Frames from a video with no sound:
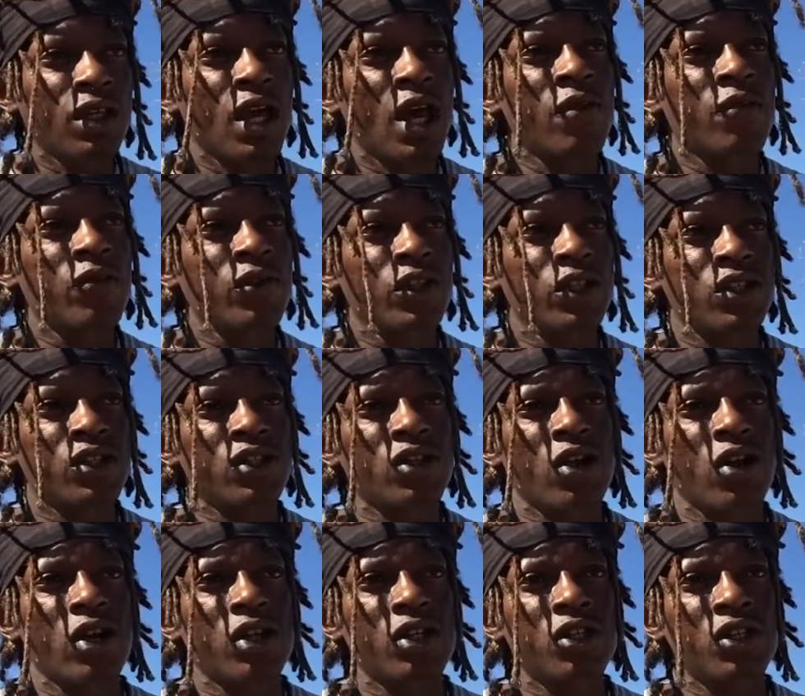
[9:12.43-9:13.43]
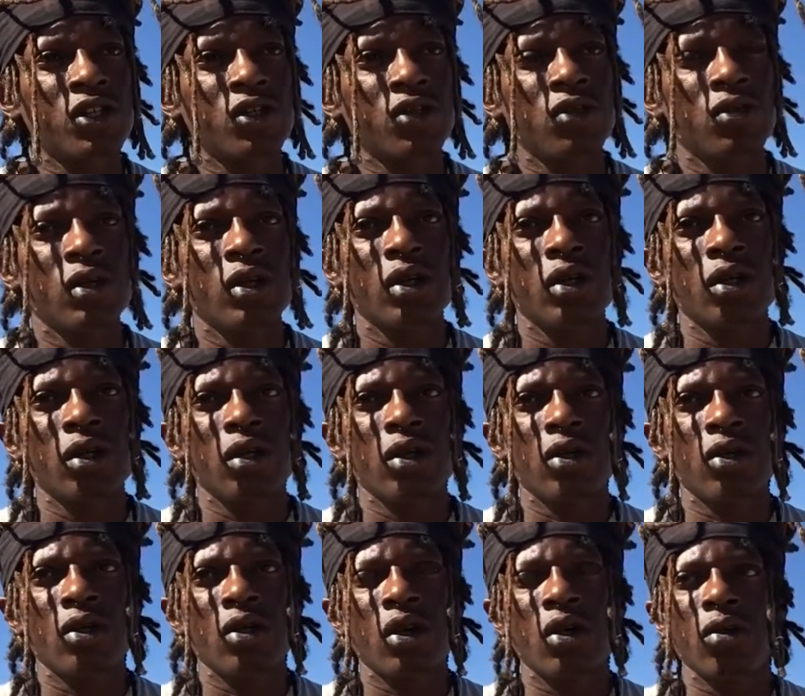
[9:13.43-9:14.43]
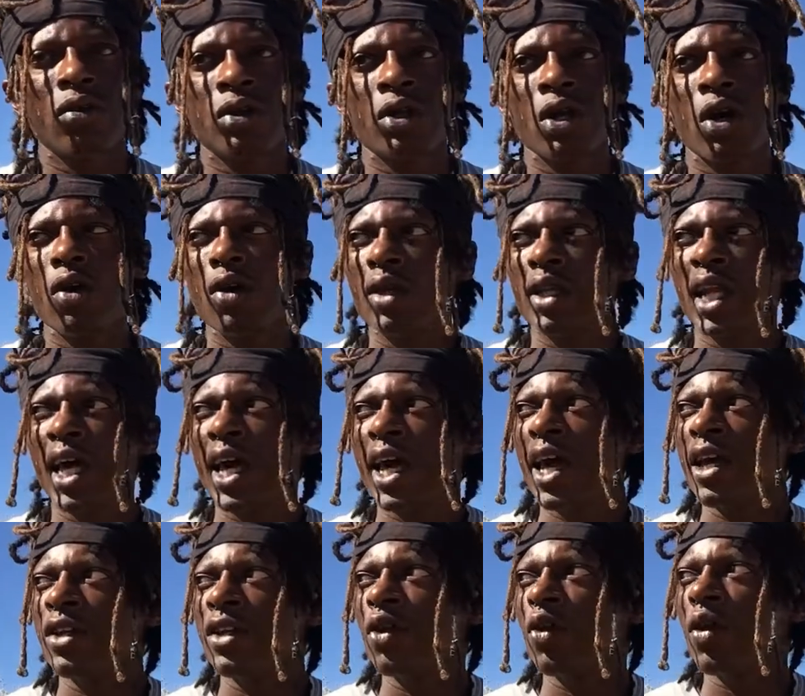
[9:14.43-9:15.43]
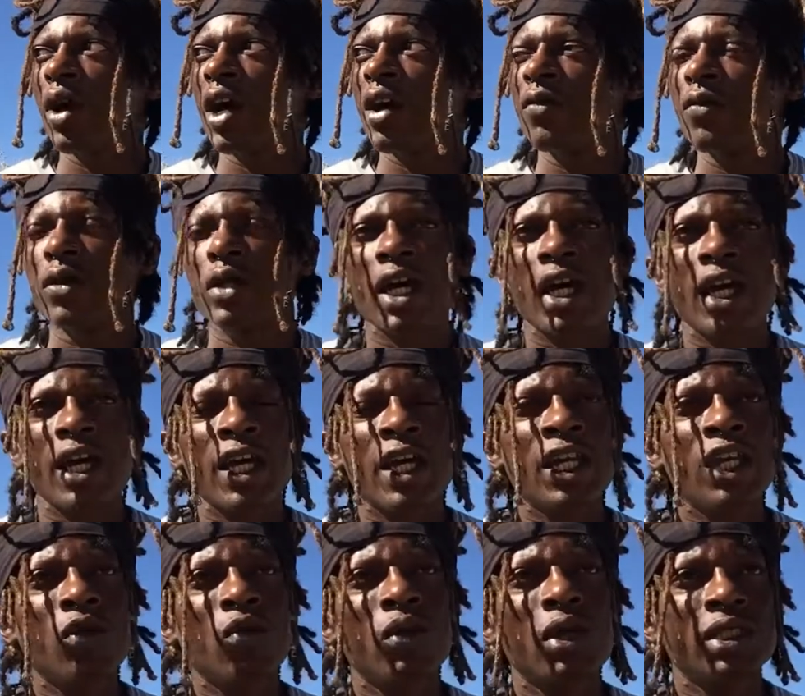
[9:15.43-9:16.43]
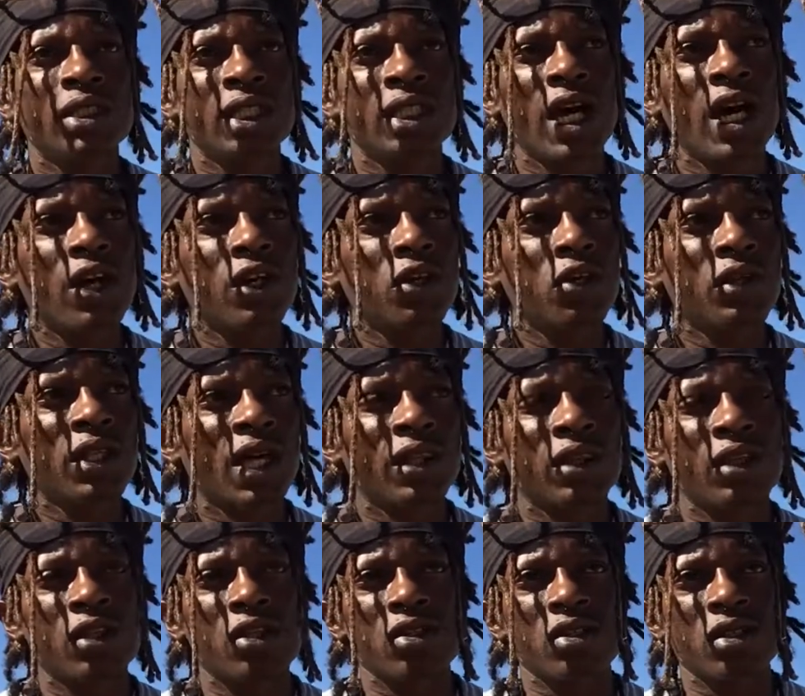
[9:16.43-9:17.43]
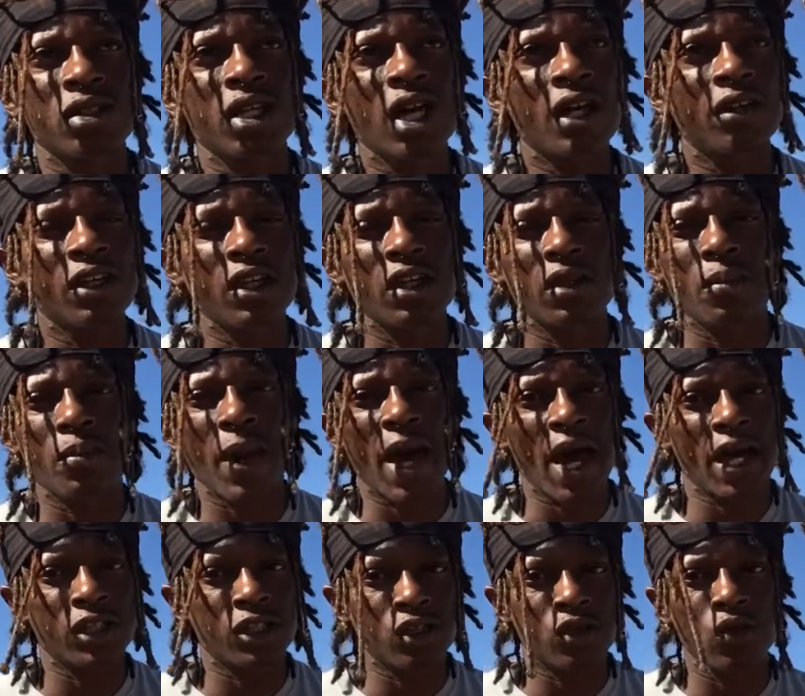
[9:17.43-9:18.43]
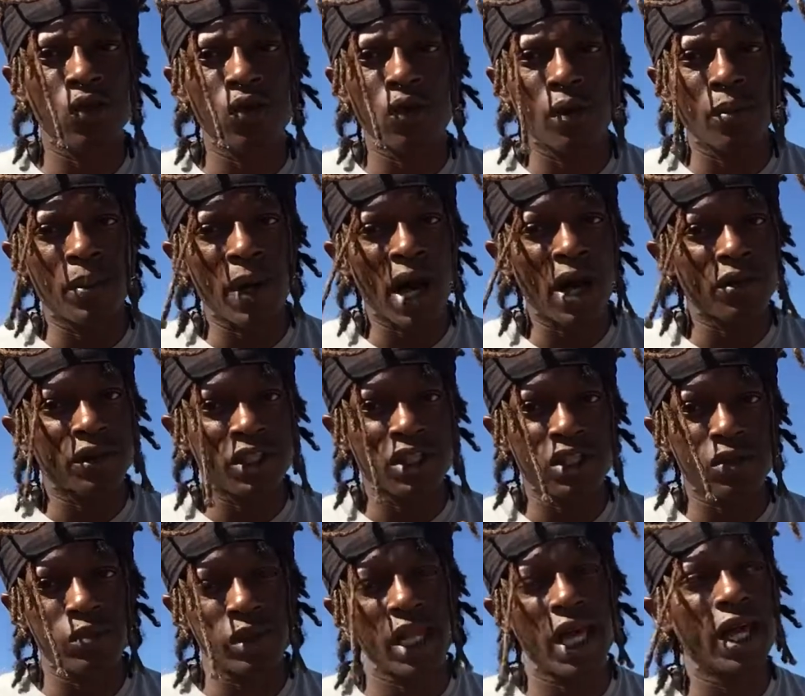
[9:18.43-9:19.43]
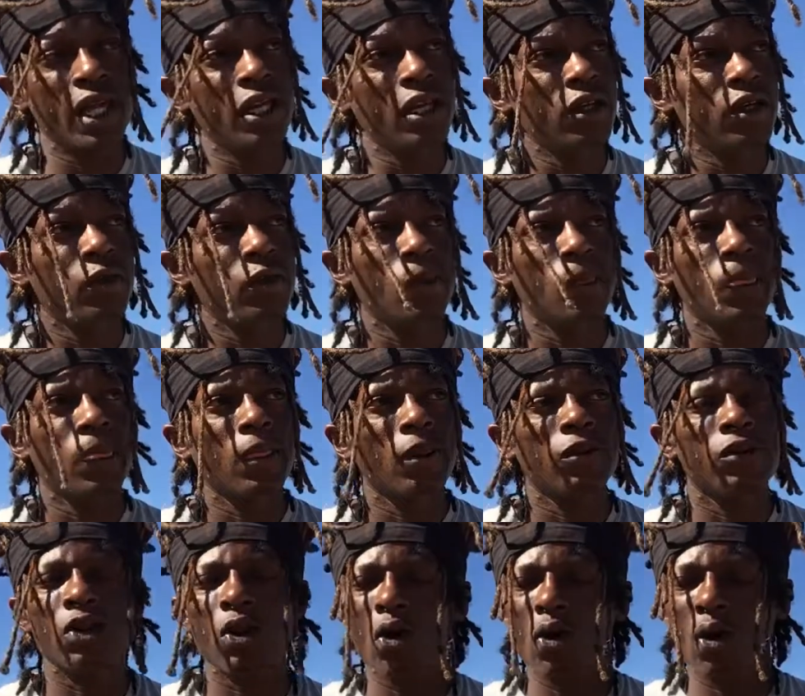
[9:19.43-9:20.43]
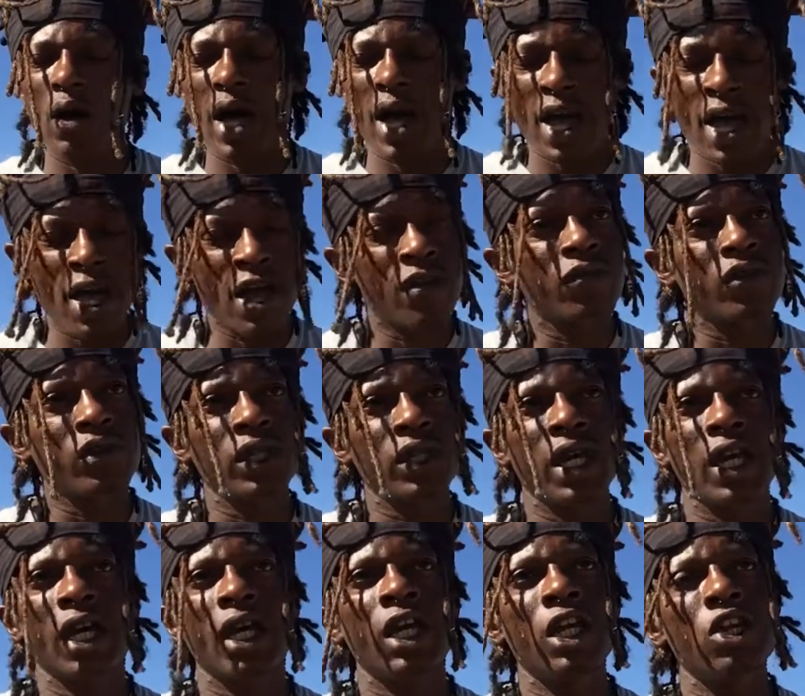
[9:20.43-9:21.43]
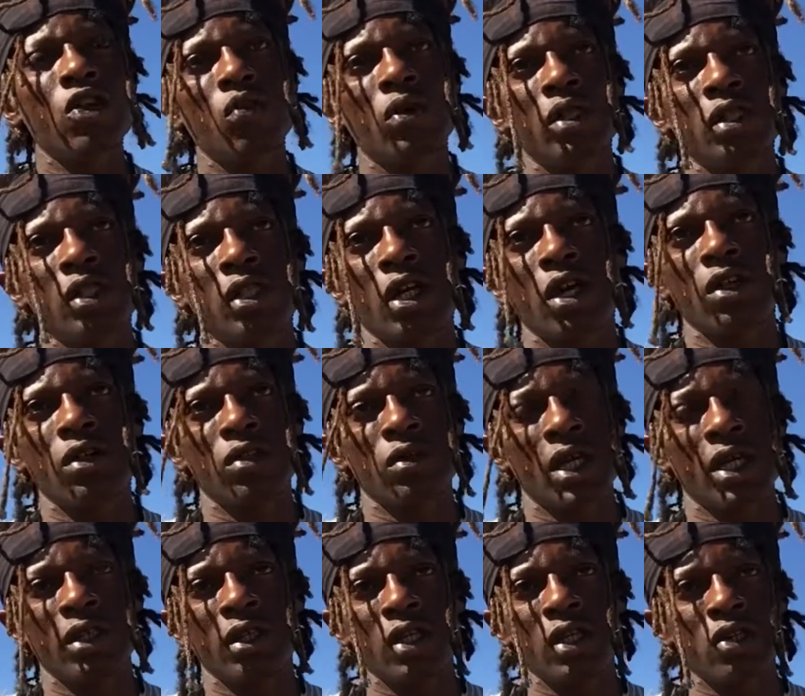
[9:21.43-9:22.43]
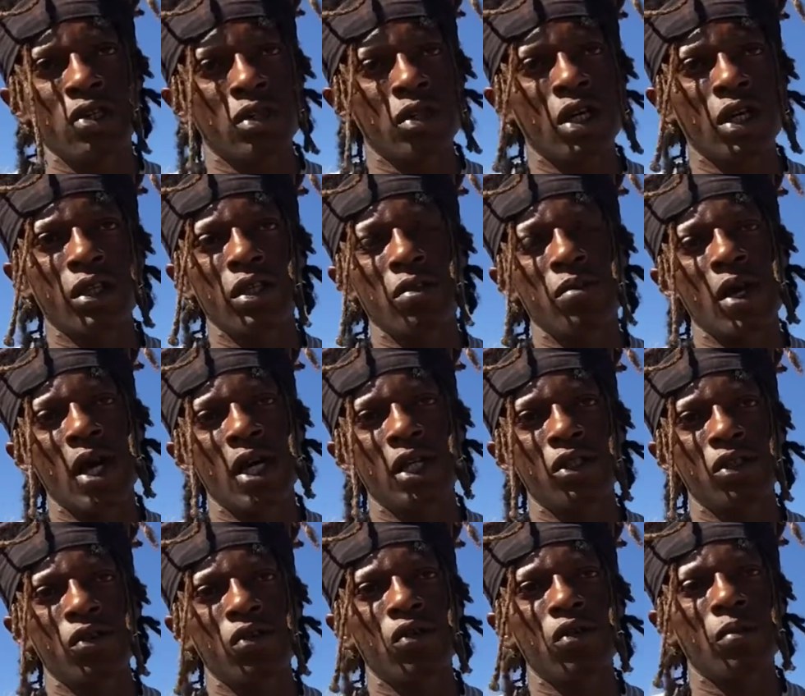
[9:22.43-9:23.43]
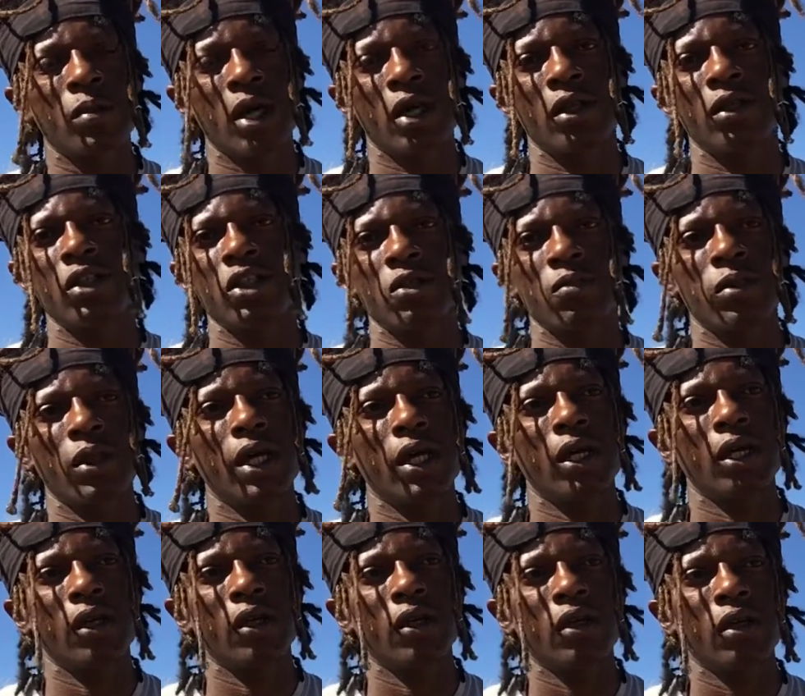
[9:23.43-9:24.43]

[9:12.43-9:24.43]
ever discourage you. You know, don't ever let anyone tell you that there's nothing magical about this planet. Don't ever let anyone tell you that there's nothing magical about this planet.